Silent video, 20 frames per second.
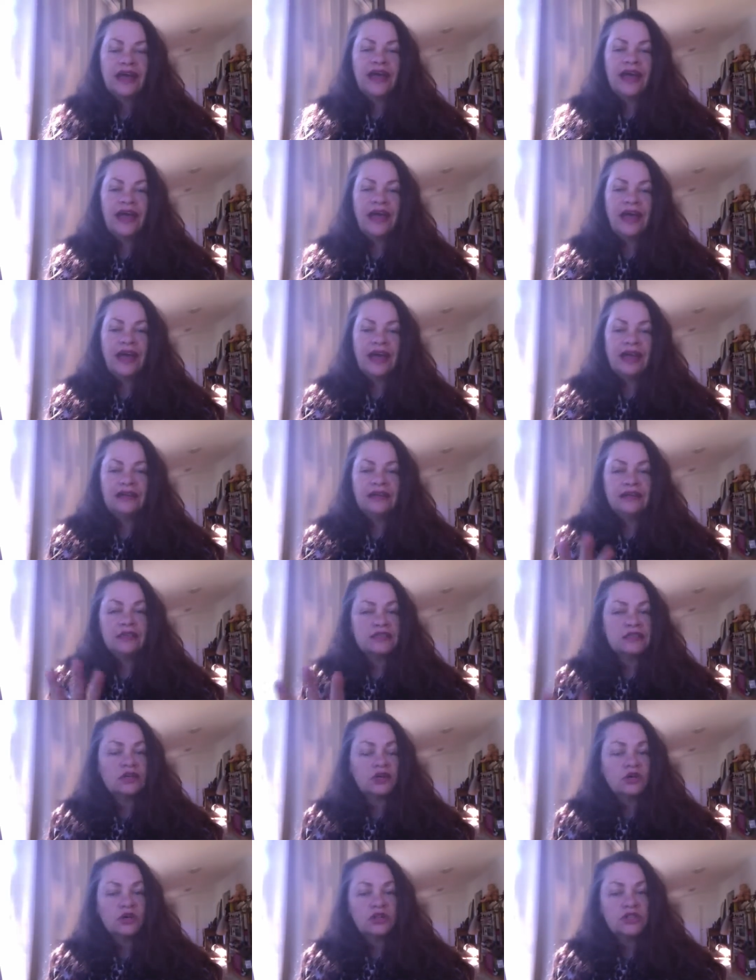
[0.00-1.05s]
and
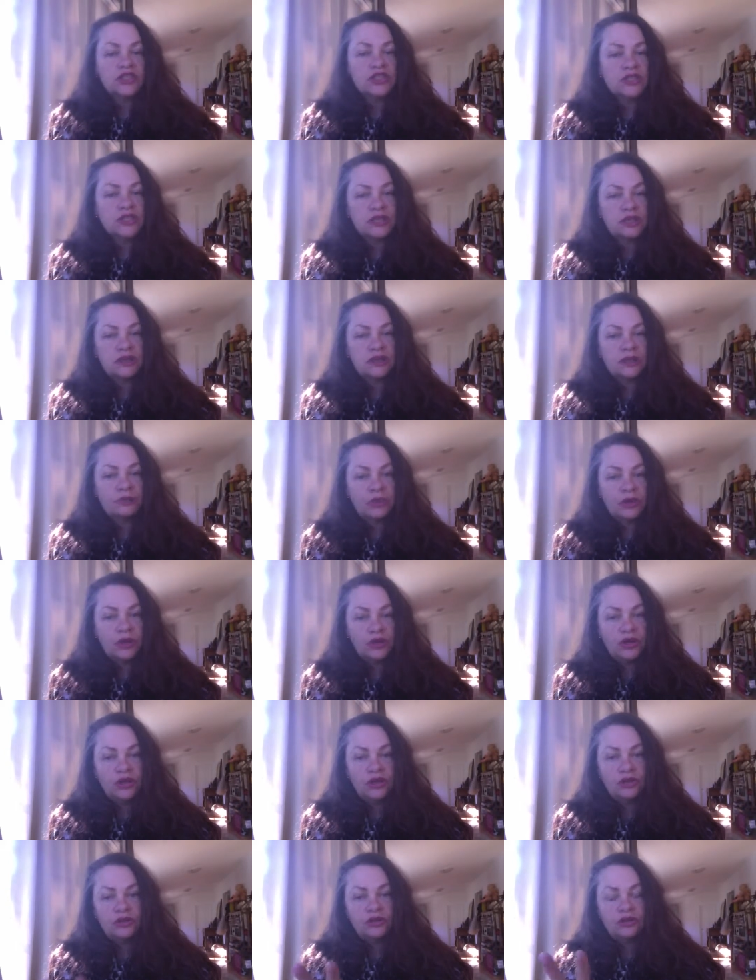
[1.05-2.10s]
it's gorgeous in the
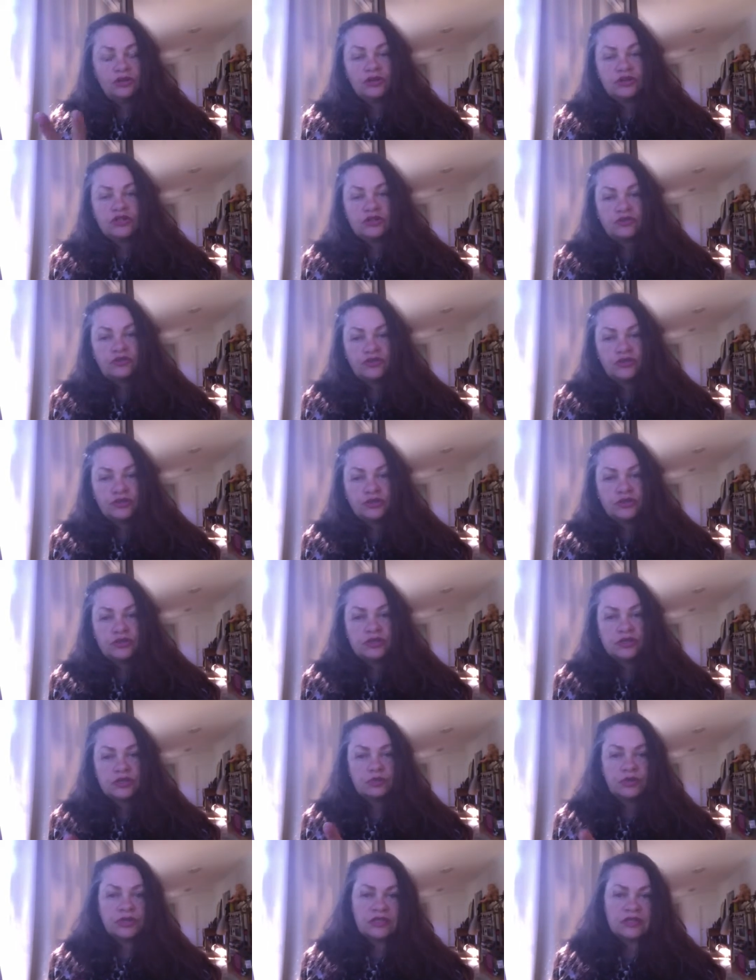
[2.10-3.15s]
burner or
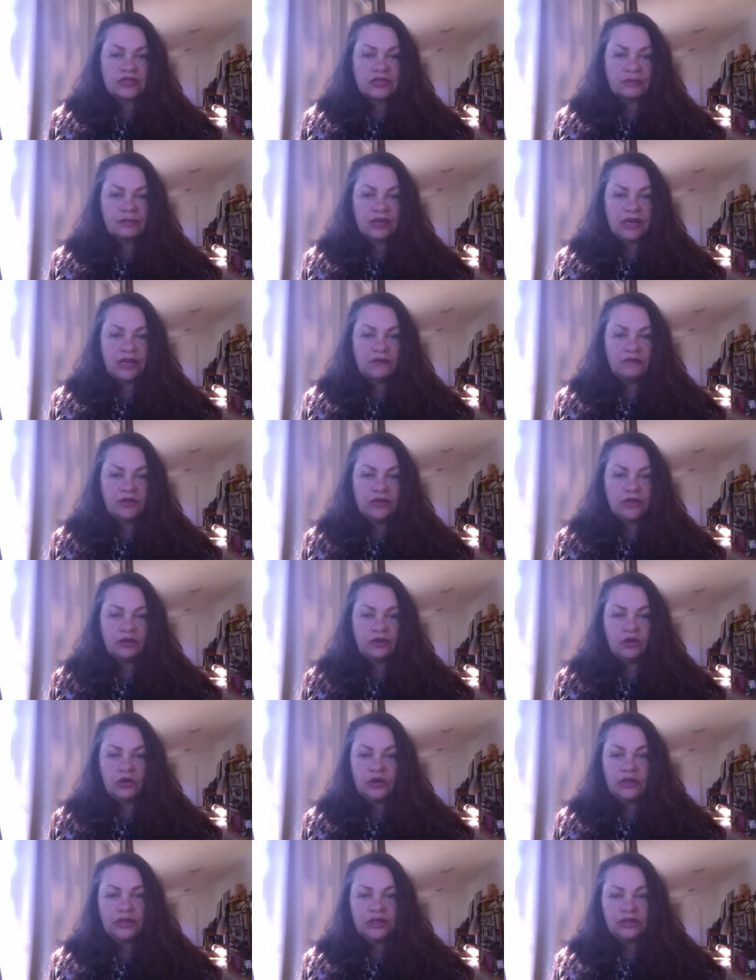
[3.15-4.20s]
diffuser with some lovely
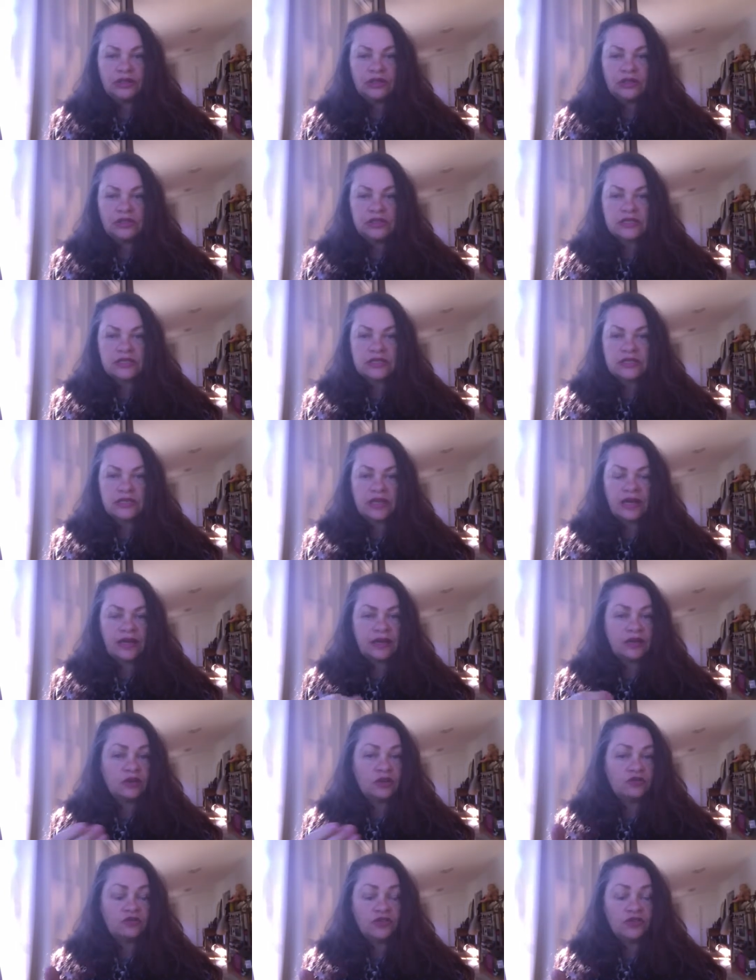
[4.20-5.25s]
oils
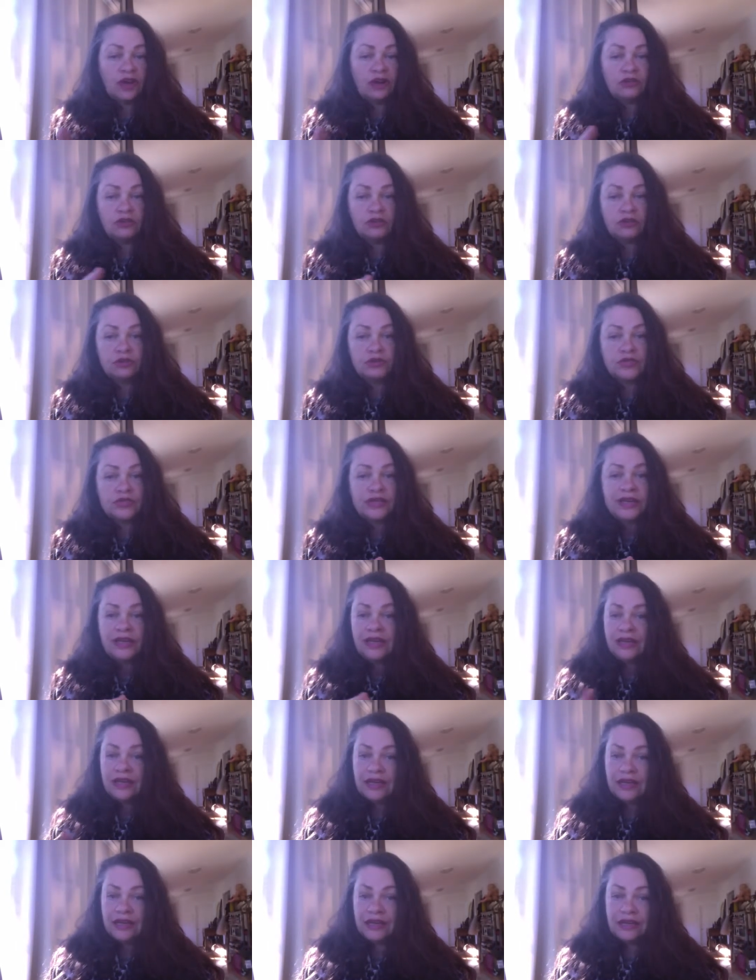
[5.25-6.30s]
like your florals,
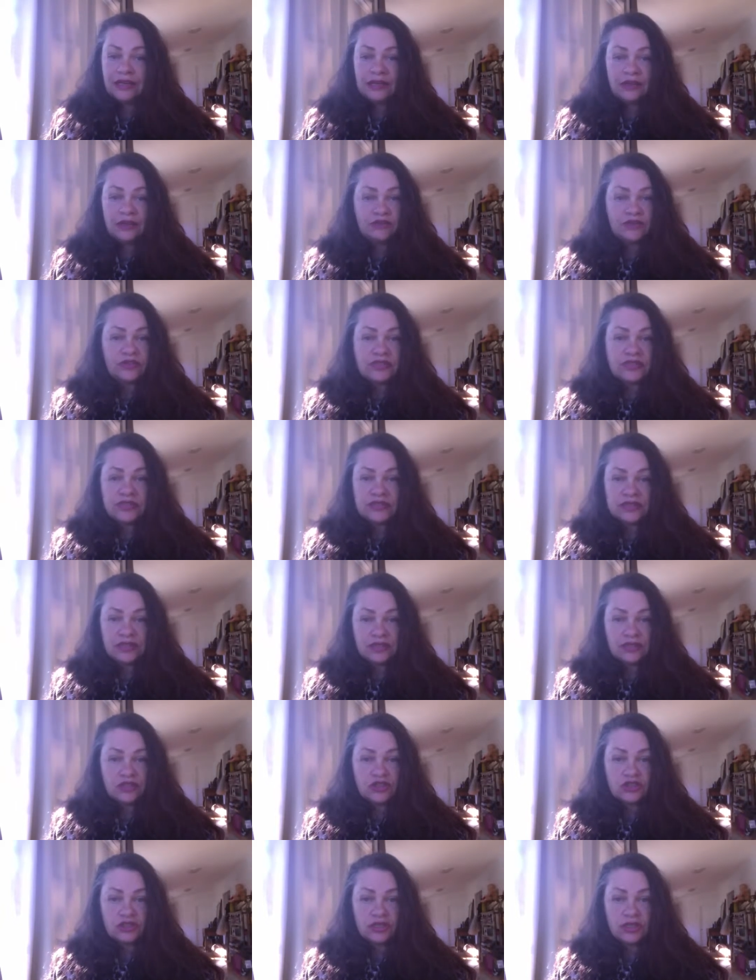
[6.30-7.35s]
any of the
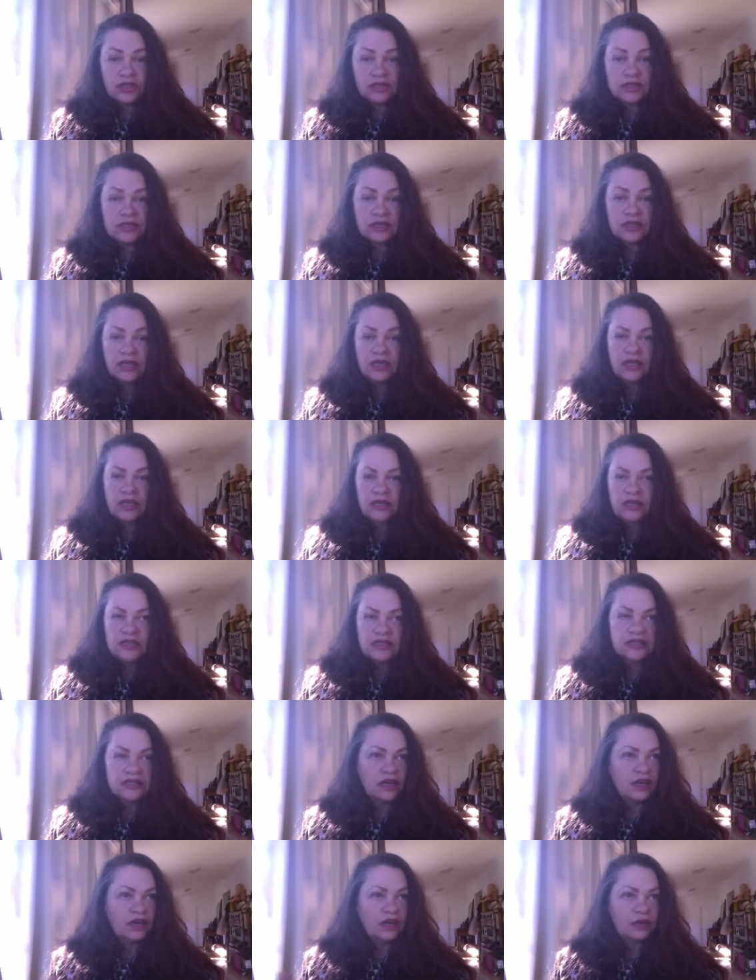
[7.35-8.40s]
citrus,
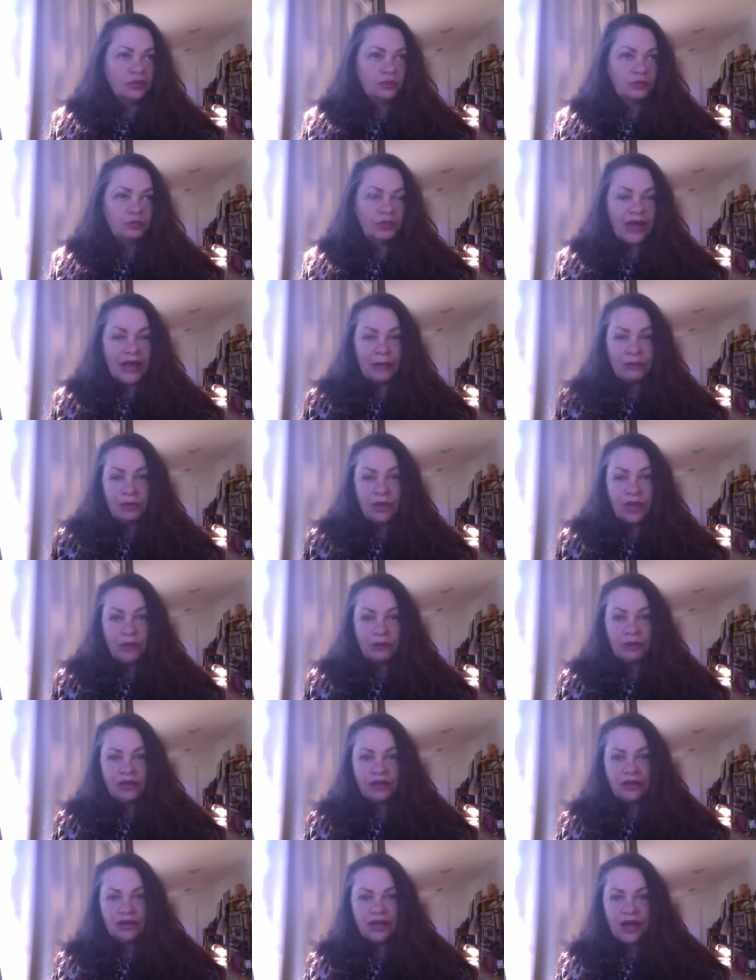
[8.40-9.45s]
so black
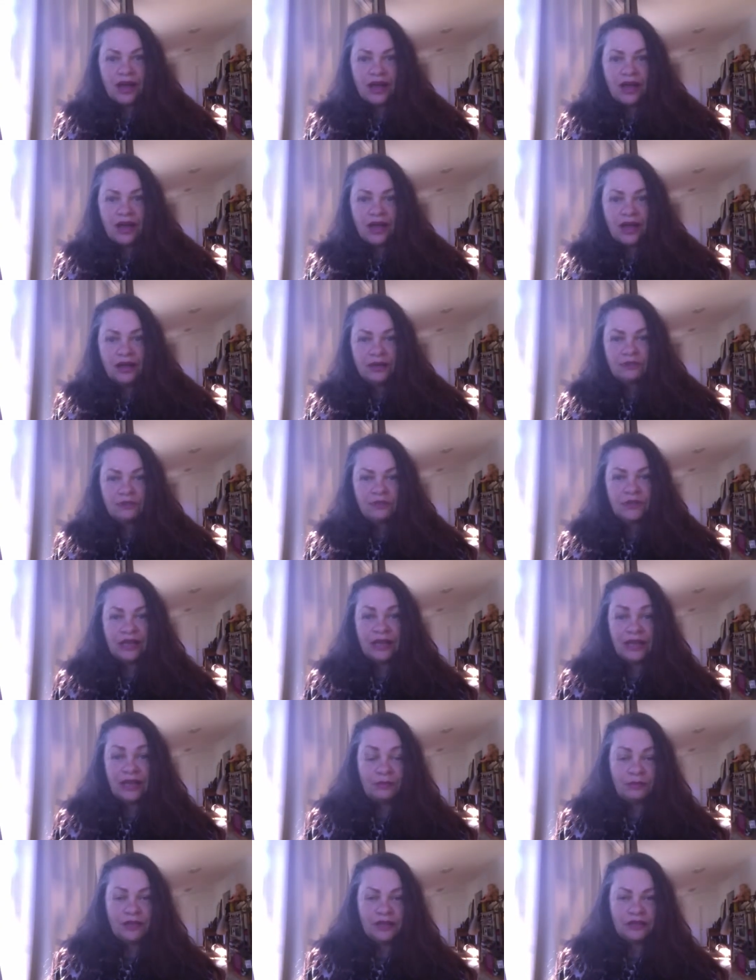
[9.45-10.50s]
pepper, lime,
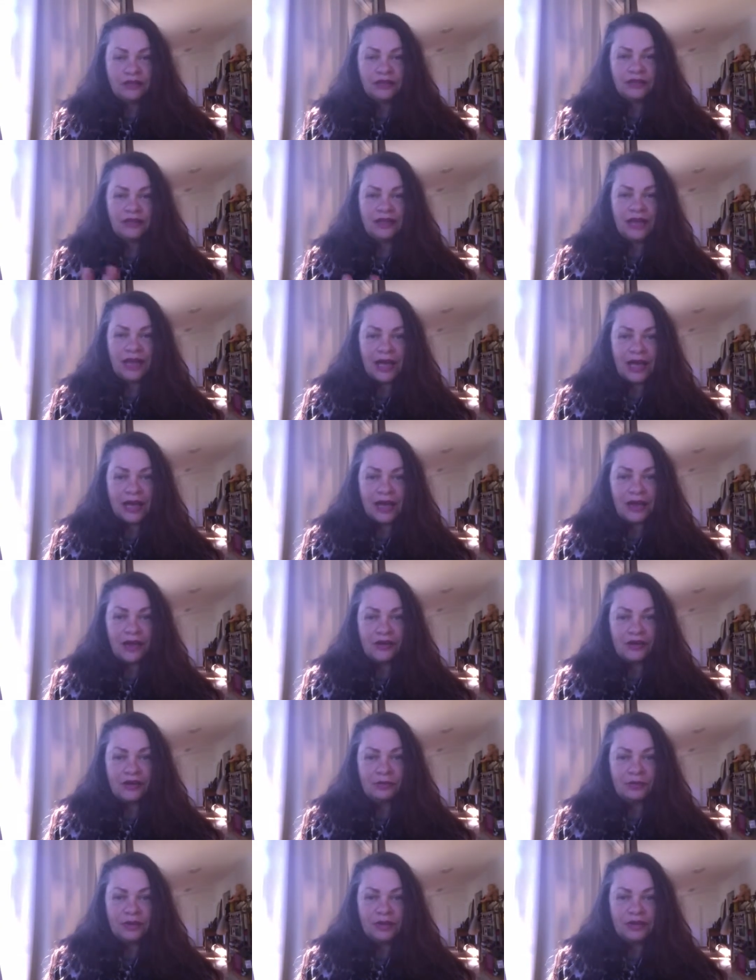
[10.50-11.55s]
lemon,
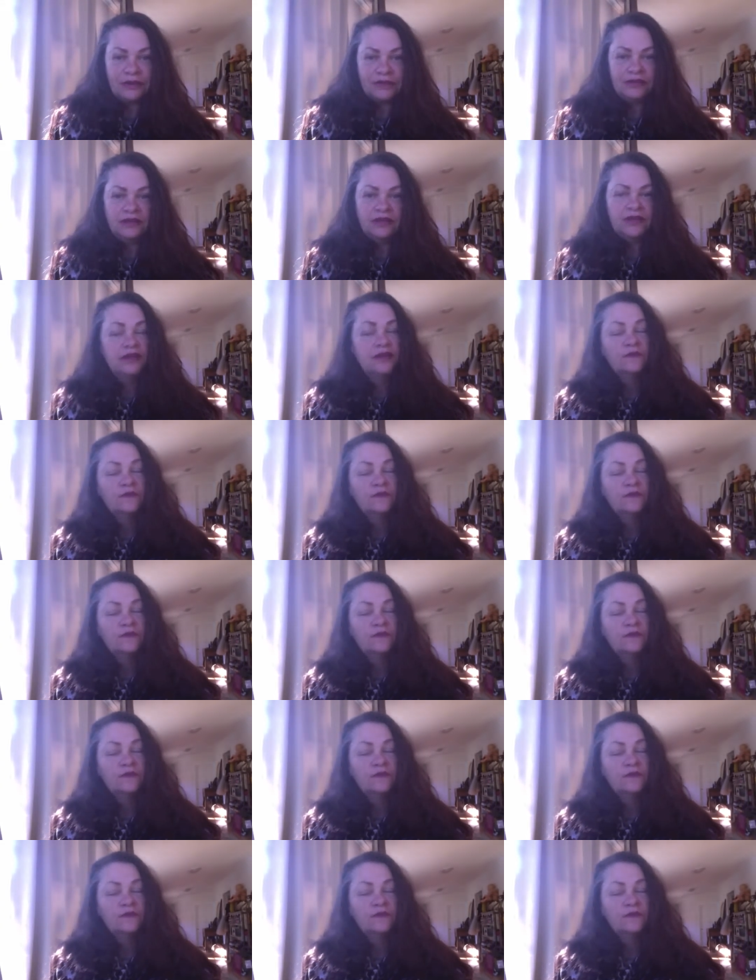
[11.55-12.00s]
cardamom,